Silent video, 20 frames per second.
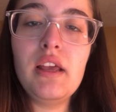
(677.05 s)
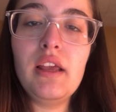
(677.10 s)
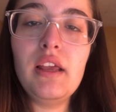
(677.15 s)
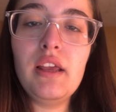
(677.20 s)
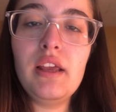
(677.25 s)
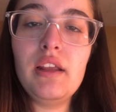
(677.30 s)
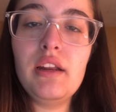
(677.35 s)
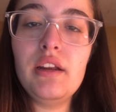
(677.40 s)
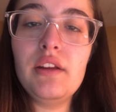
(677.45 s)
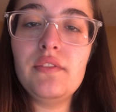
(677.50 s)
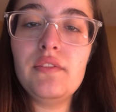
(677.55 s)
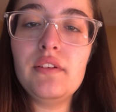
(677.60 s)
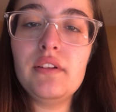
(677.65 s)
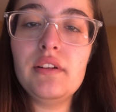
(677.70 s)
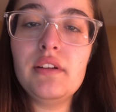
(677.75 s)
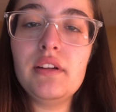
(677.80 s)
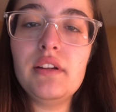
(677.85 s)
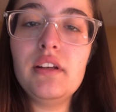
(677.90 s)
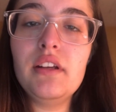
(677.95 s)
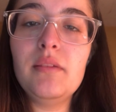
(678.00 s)
and if you
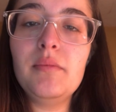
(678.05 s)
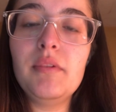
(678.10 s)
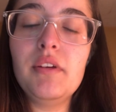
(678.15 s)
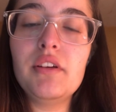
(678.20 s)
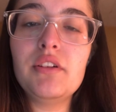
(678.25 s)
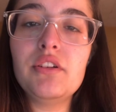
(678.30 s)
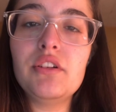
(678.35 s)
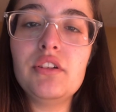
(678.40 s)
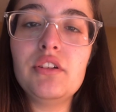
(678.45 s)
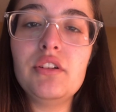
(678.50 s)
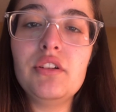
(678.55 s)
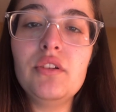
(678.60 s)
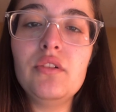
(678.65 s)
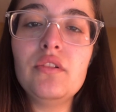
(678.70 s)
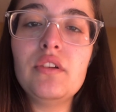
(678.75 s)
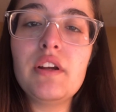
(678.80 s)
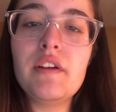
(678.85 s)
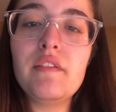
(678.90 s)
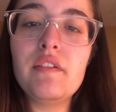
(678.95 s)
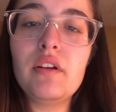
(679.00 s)
did, make sure you
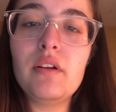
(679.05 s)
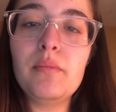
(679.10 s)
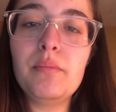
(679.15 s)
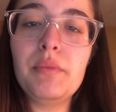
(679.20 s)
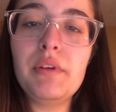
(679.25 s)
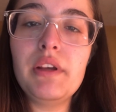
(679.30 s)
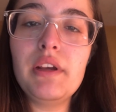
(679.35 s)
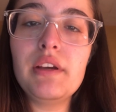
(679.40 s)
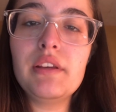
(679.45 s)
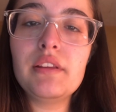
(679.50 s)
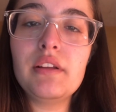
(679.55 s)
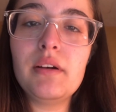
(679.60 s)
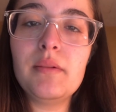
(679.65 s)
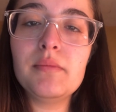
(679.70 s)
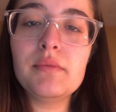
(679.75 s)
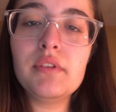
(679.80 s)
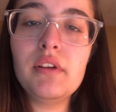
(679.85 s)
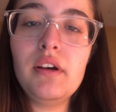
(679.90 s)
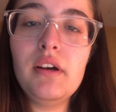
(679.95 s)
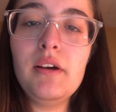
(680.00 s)
give it a big
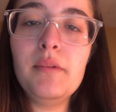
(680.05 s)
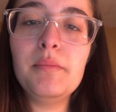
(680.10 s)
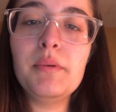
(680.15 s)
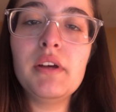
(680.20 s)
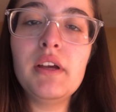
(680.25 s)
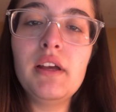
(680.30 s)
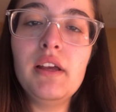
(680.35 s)
thumbs up